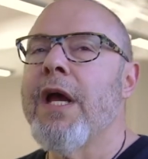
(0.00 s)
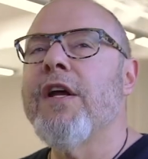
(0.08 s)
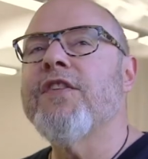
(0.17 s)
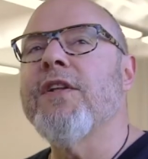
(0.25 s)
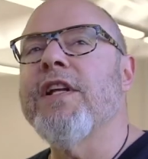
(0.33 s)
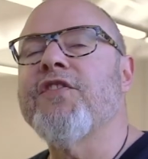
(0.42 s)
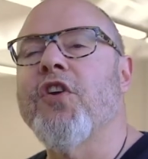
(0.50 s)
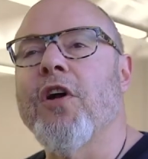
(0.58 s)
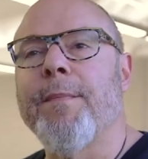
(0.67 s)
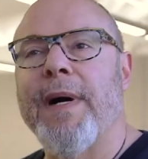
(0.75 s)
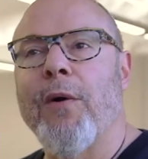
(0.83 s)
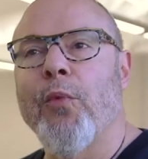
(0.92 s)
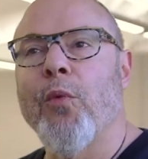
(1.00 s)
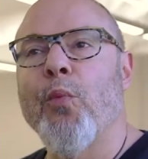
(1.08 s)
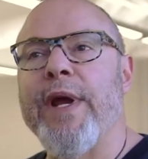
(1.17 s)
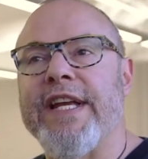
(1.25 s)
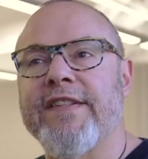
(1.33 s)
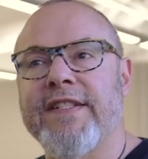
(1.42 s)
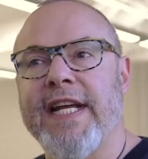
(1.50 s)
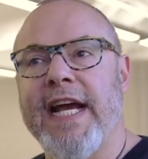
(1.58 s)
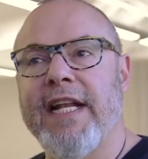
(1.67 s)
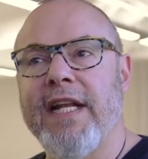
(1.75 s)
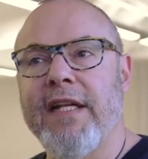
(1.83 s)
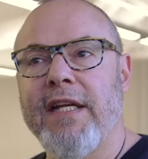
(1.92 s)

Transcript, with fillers: So let's talk about what weeks ten,